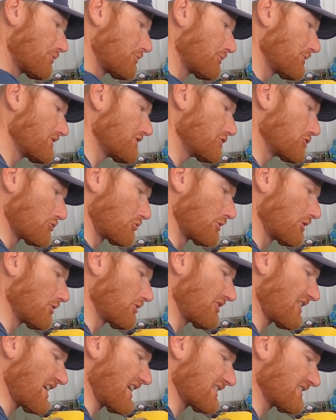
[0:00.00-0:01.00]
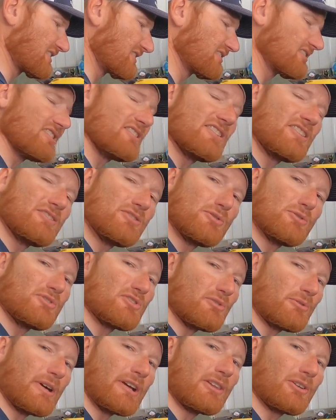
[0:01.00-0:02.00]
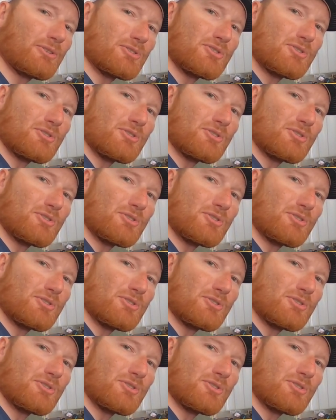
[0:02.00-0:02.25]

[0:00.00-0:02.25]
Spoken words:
pre-drill that and then use the regular